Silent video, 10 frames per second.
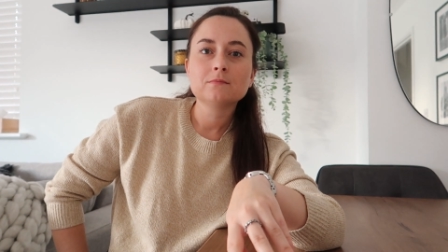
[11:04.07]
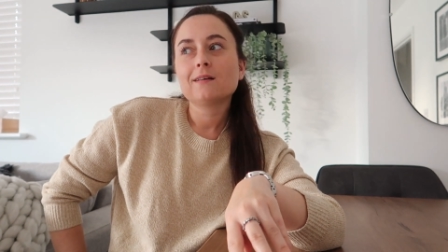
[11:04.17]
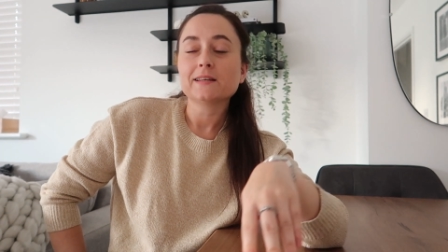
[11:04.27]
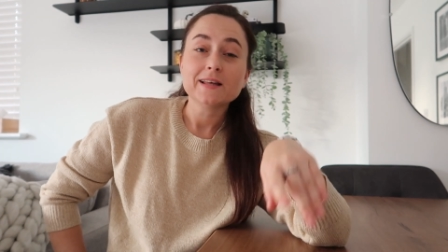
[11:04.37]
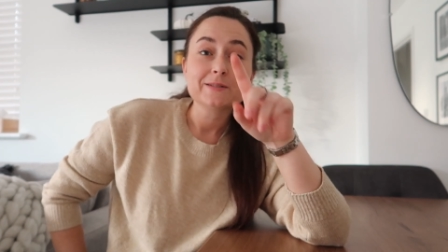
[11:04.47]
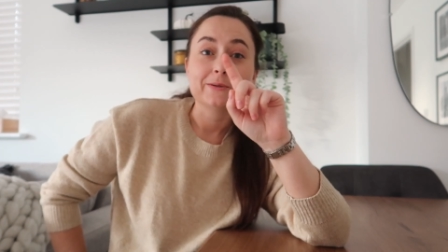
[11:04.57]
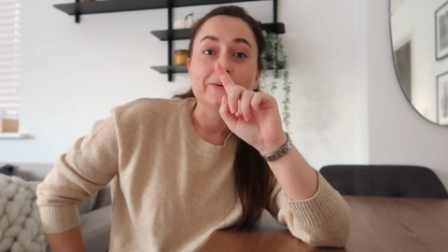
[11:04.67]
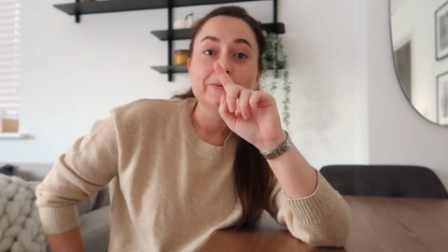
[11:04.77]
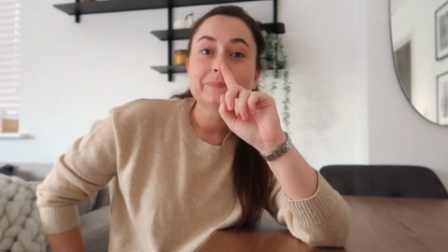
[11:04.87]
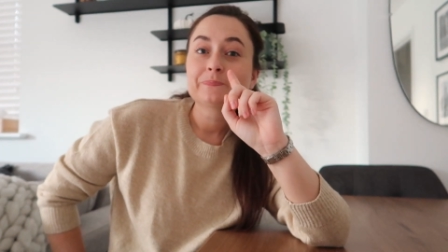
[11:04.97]
So that's
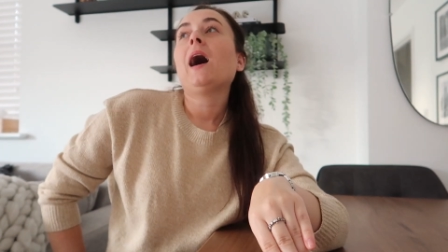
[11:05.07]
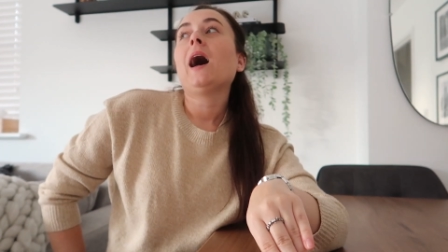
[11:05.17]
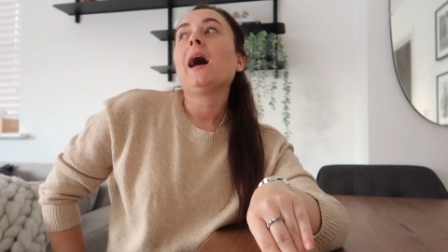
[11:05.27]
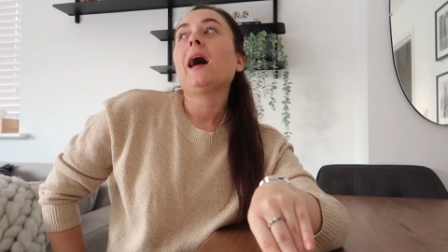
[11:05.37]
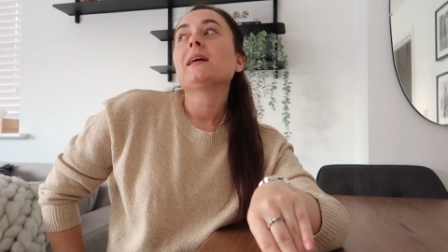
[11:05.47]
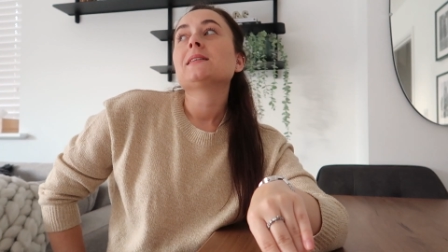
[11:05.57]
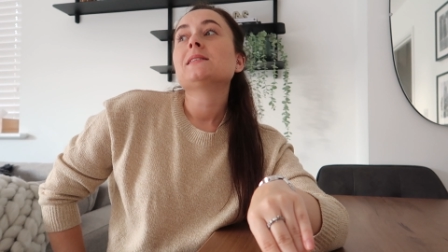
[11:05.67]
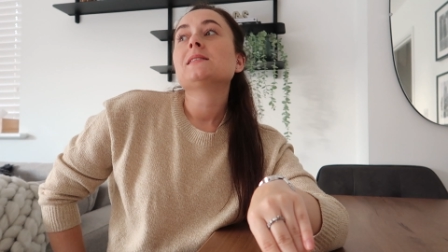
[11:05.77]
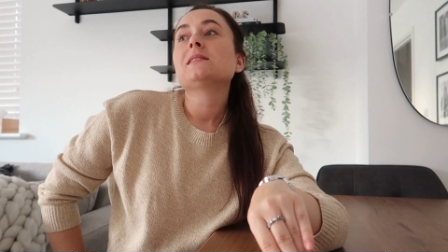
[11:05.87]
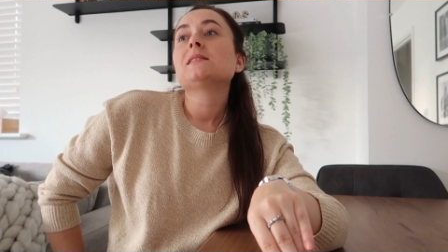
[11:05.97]
cool.
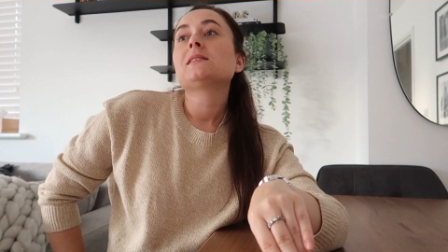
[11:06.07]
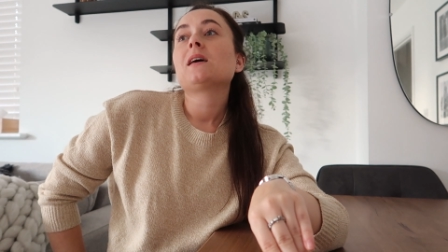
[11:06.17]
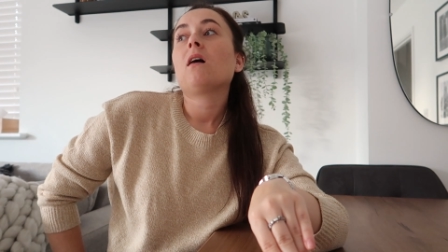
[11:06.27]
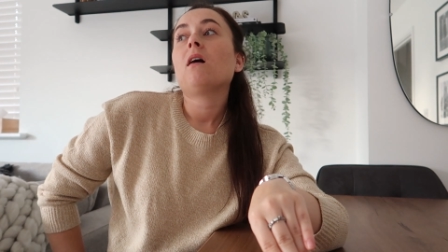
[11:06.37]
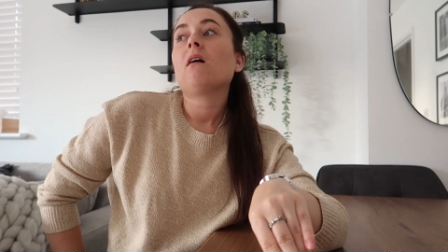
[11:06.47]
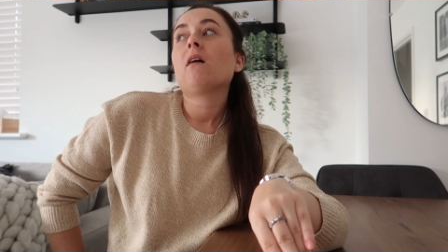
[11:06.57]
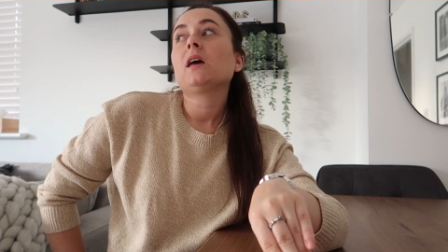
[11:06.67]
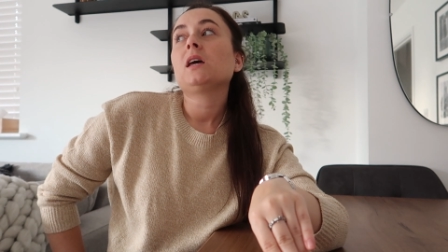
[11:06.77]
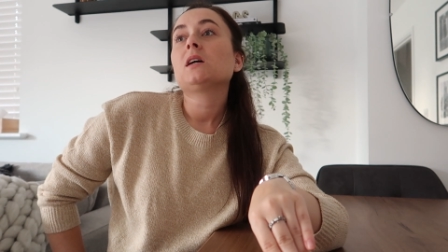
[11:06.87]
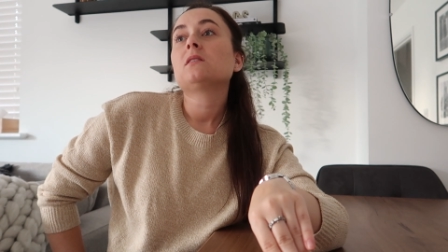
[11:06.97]
And
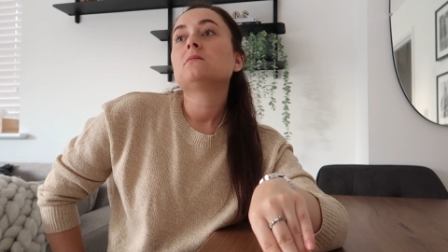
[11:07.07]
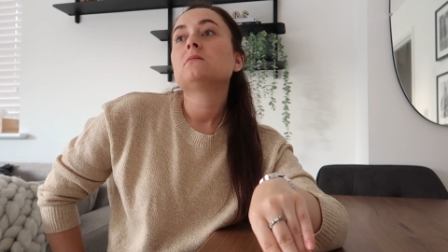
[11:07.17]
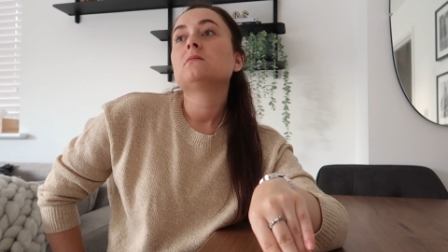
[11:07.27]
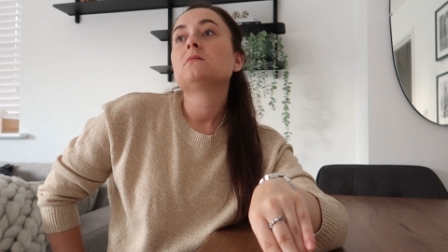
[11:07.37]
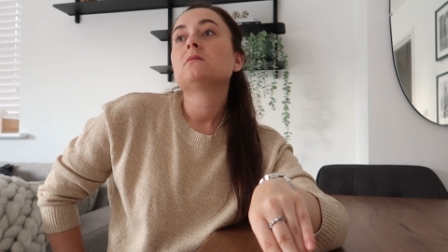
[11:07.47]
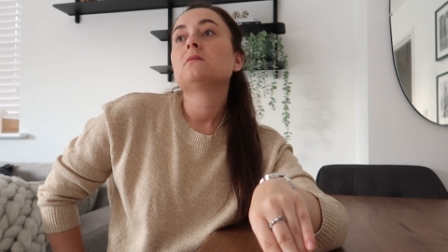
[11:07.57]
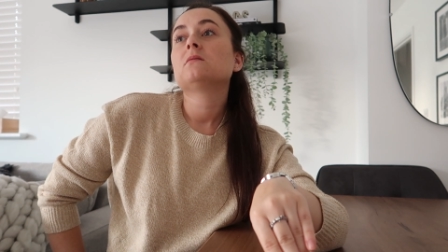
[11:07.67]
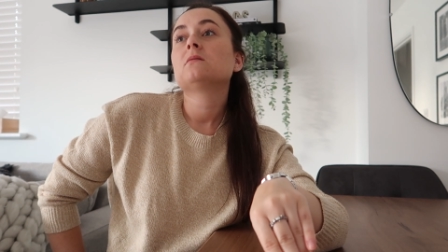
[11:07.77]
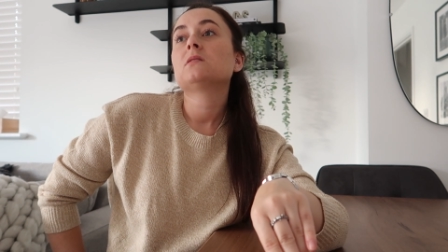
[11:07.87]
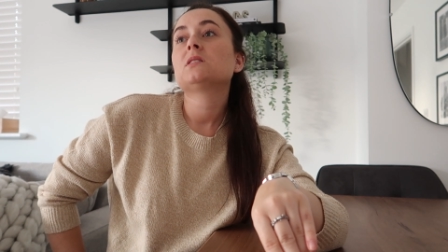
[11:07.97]
I
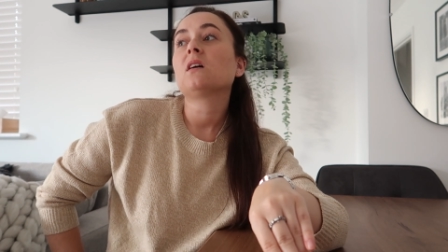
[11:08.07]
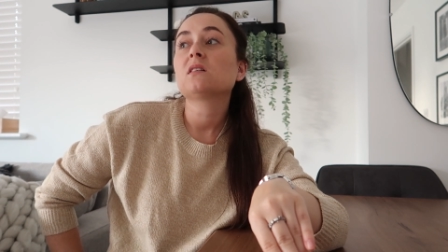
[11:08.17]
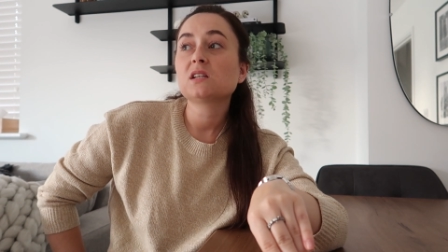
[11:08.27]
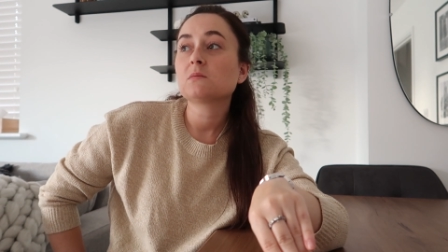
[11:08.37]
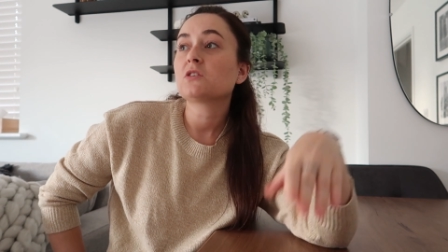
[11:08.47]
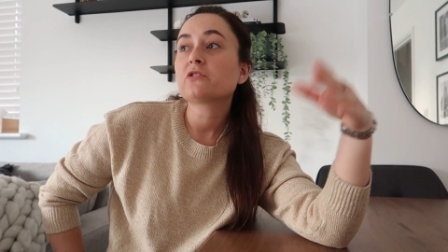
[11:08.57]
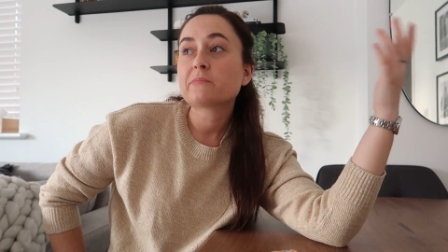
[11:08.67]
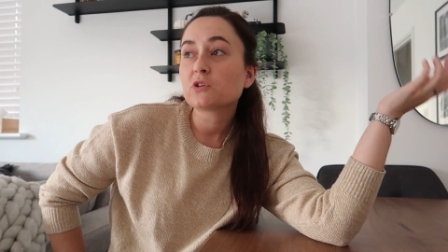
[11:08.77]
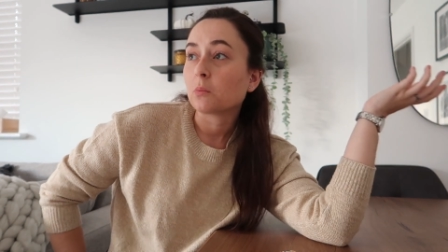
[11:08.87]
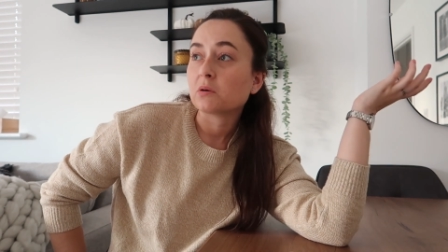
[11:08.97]
started my
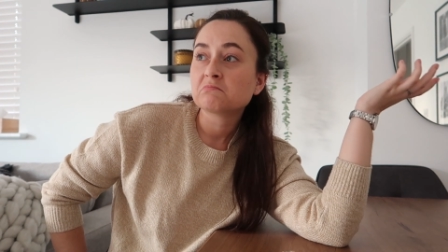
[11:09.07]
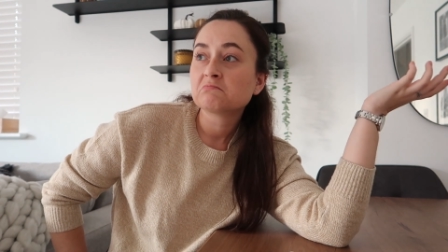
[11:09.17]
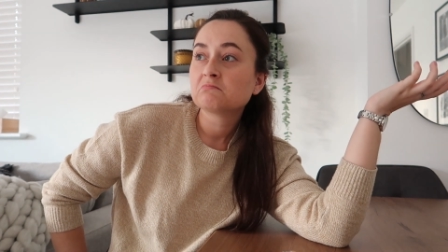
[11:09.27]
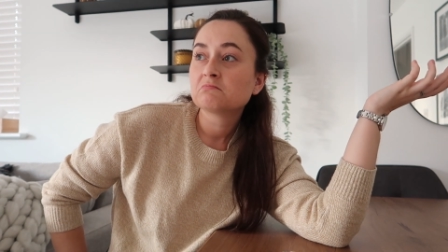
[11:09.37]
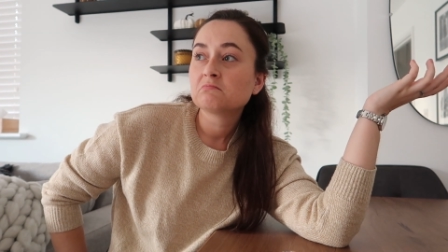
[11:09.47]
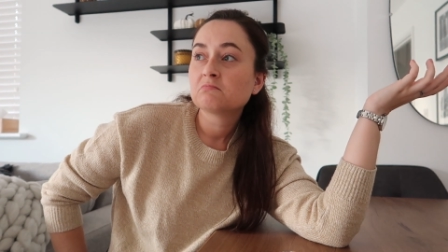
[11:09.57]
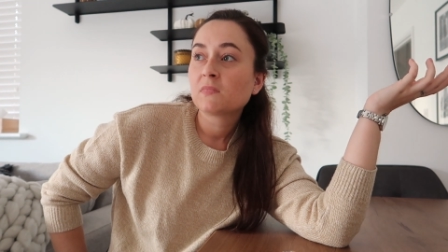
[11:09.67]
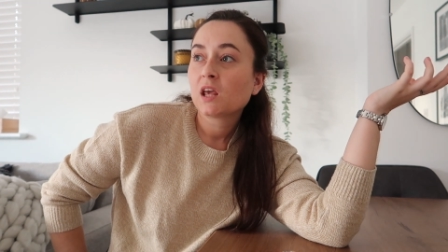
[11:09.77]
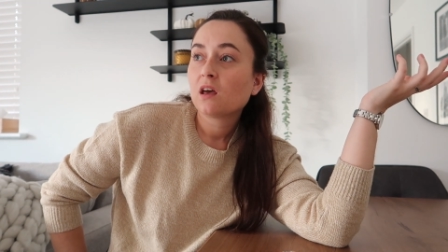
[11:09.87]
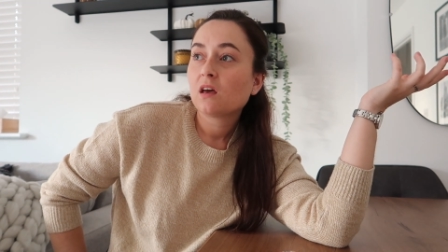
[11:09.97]
dream job
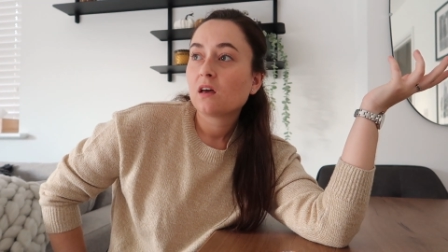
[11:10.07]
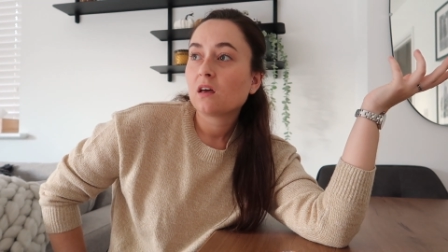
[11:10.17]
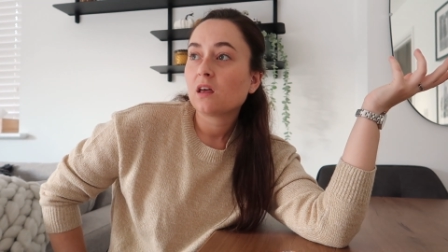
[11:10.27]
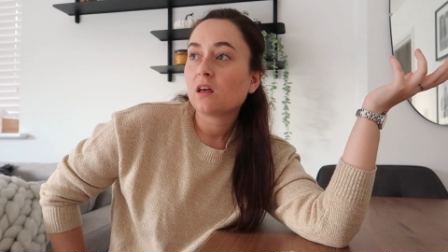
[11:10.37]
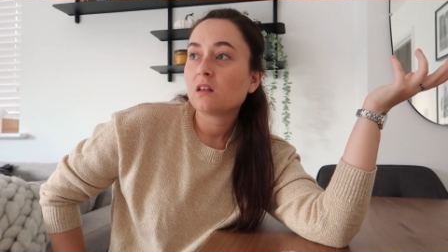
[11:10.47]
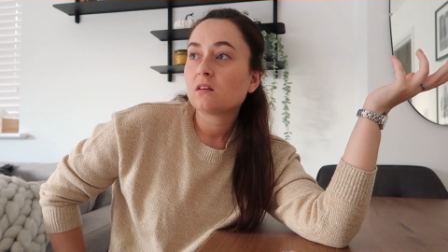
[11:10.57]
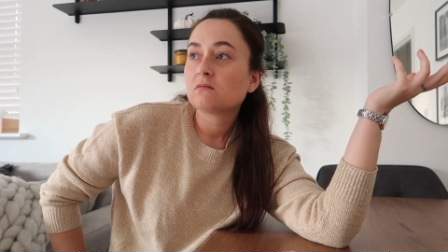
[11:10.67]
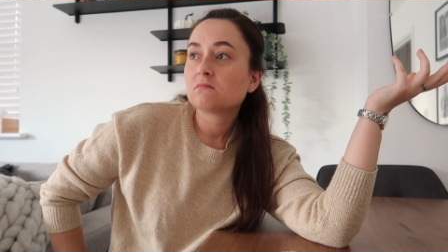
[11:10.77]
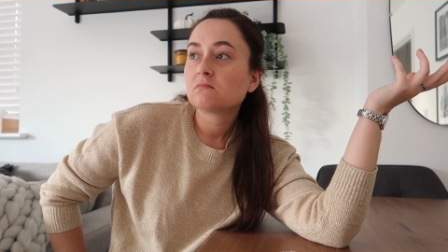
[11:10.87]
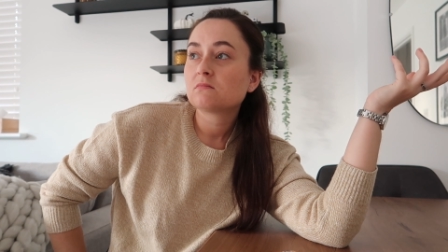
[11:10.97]

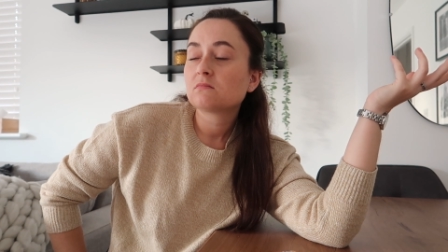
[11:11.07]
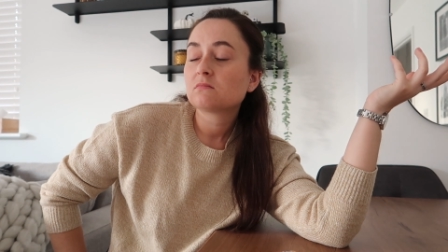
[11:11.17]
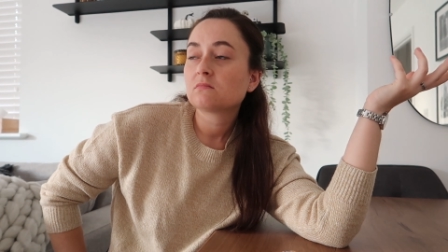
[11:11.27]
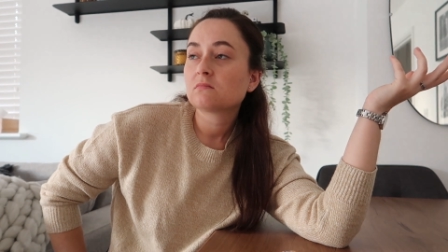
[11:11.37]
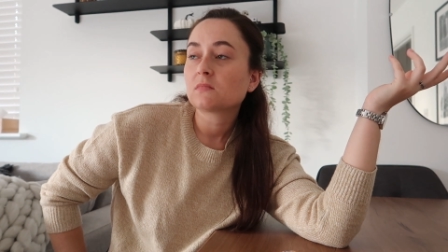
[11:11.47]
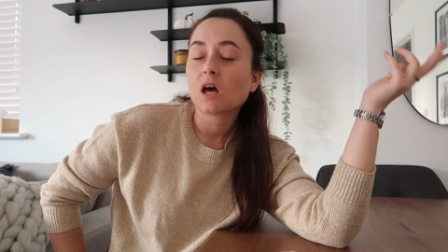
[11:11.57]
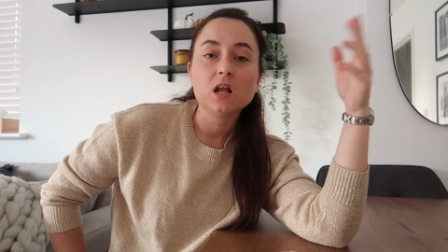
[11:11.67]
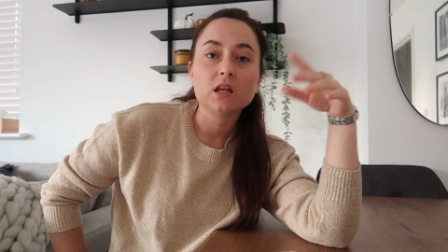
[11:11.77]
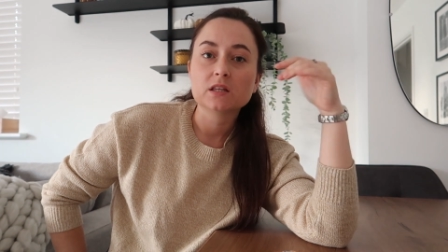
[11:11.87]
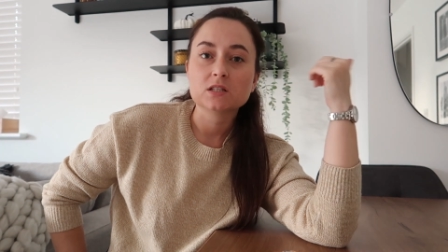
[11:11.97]
in
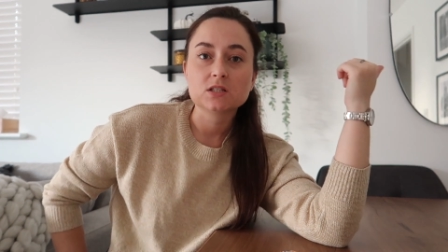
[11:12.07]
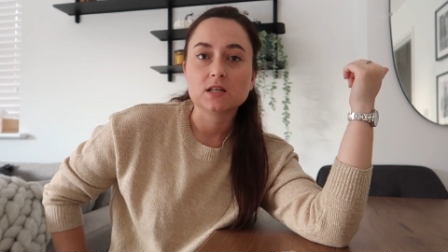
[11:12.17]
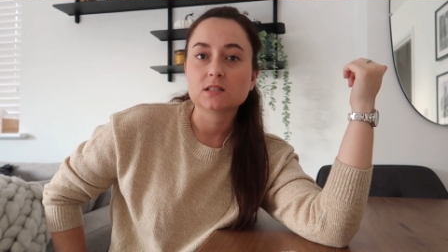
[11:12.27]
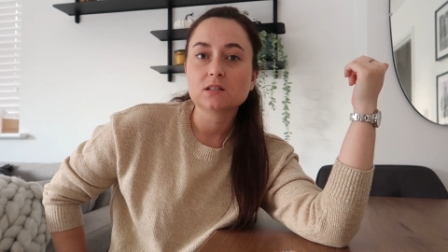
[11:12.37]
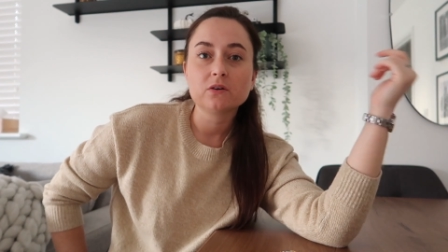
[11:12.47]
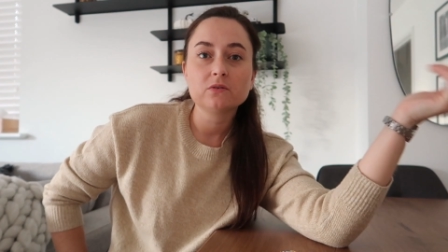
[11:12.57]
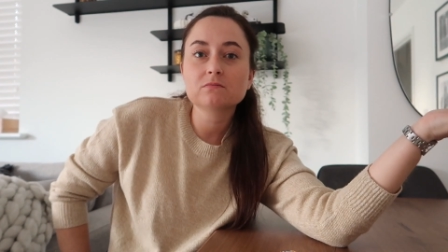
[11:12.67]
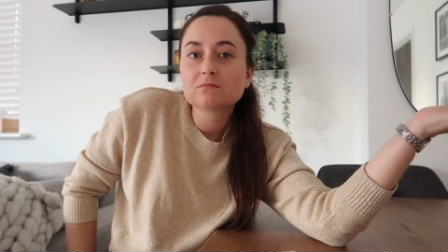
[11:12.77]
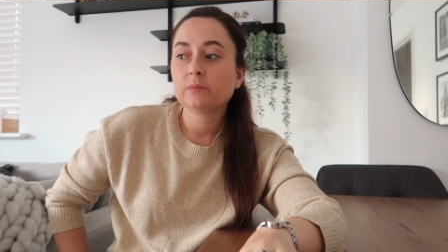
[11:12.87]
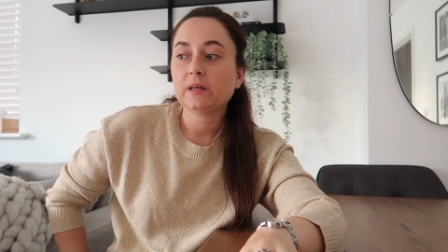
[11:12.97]
earlier this year, so
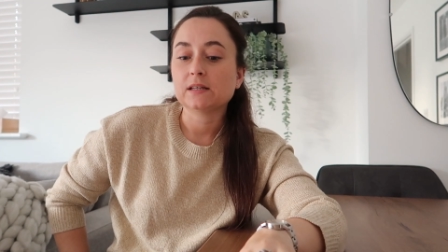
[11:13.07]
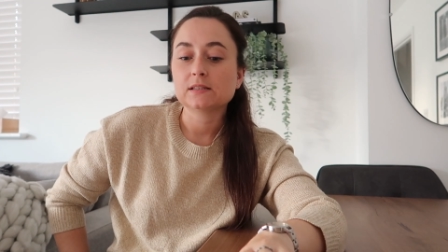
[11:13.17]
for me